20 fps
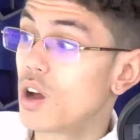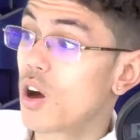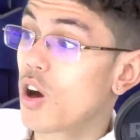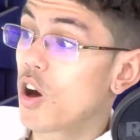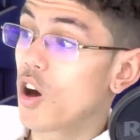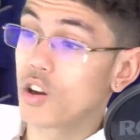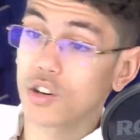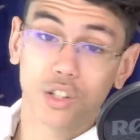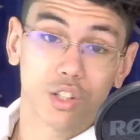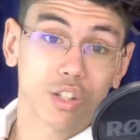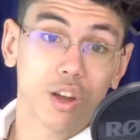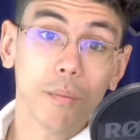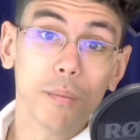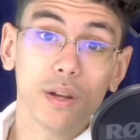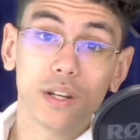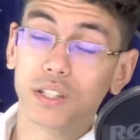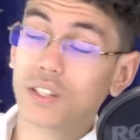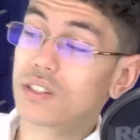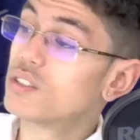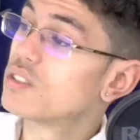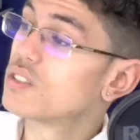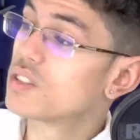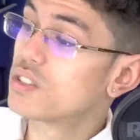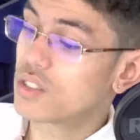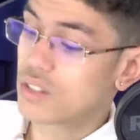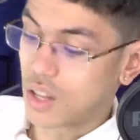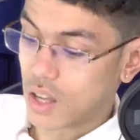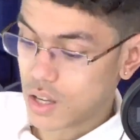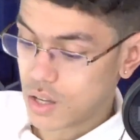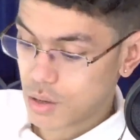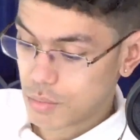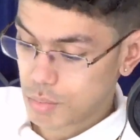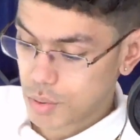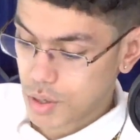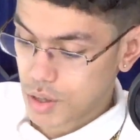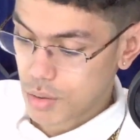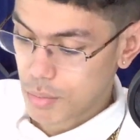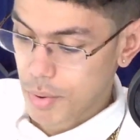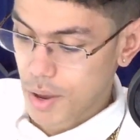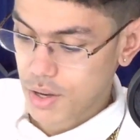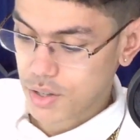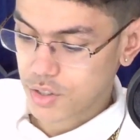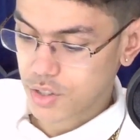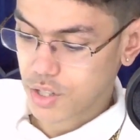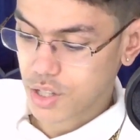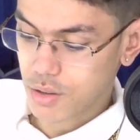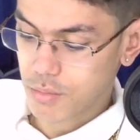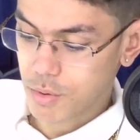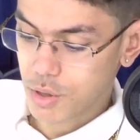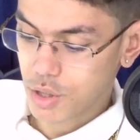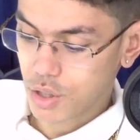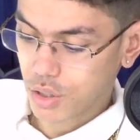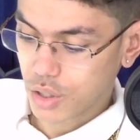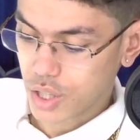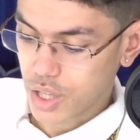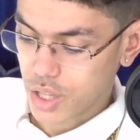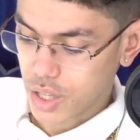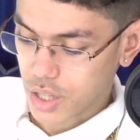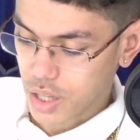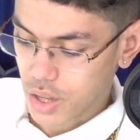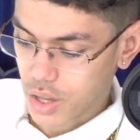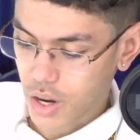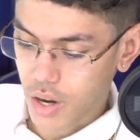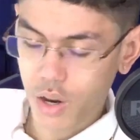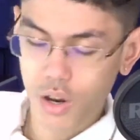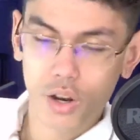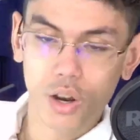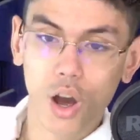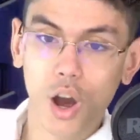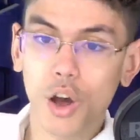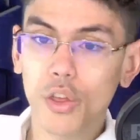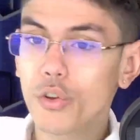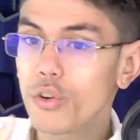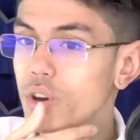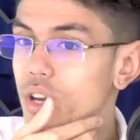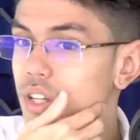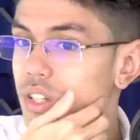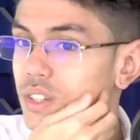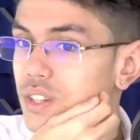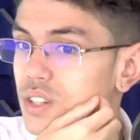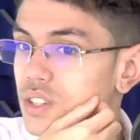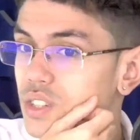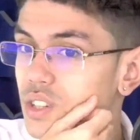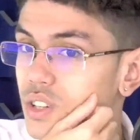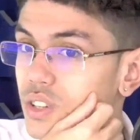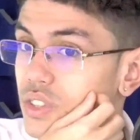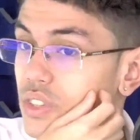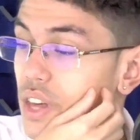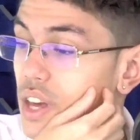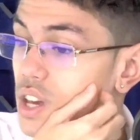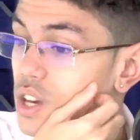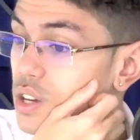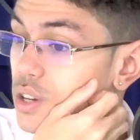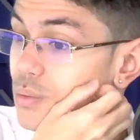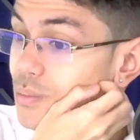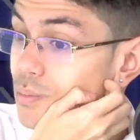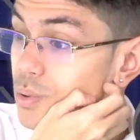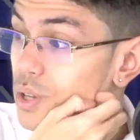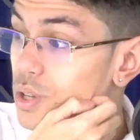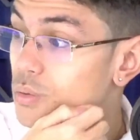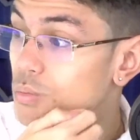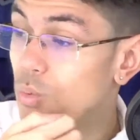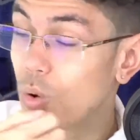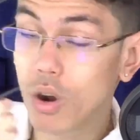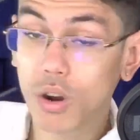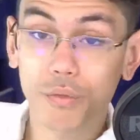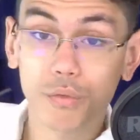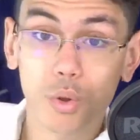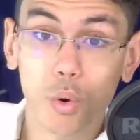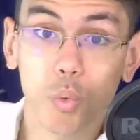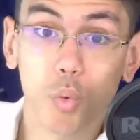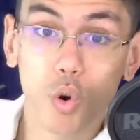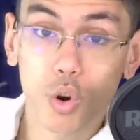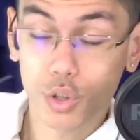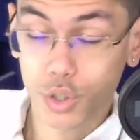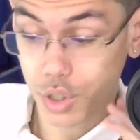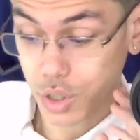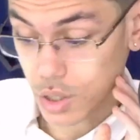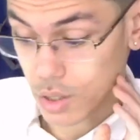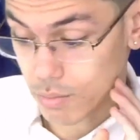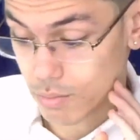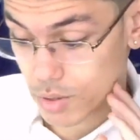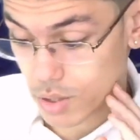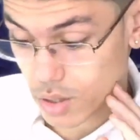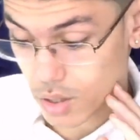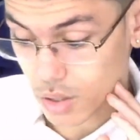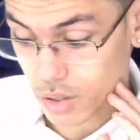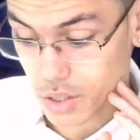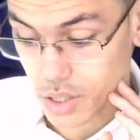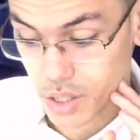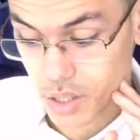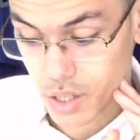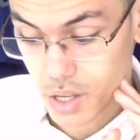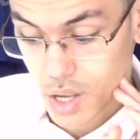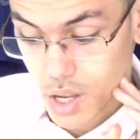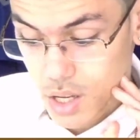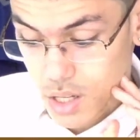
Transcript: on some instances they could be the best team in the league and then in other instances they could be one of the worst teams in the league